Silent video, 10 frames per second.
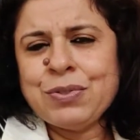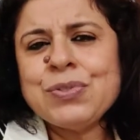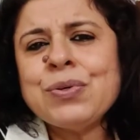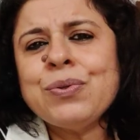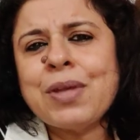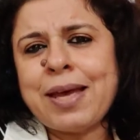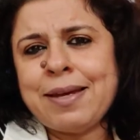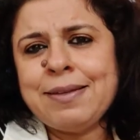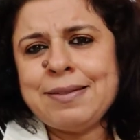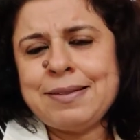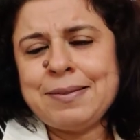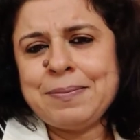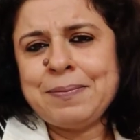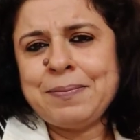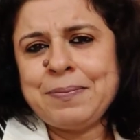so that
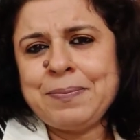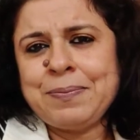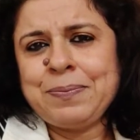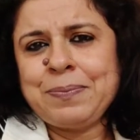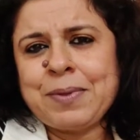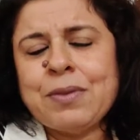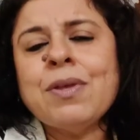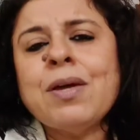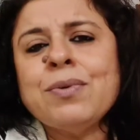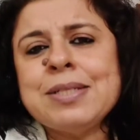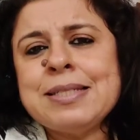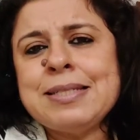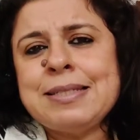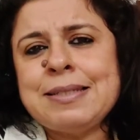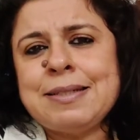there
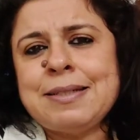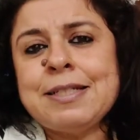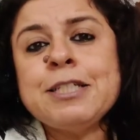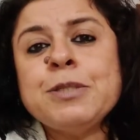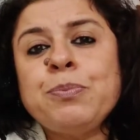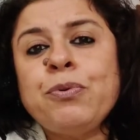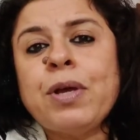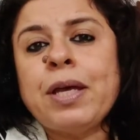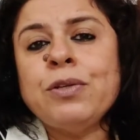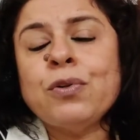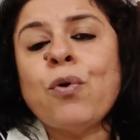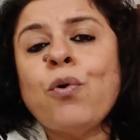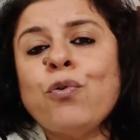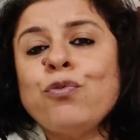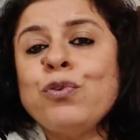is a spread
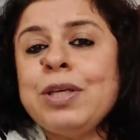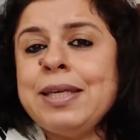of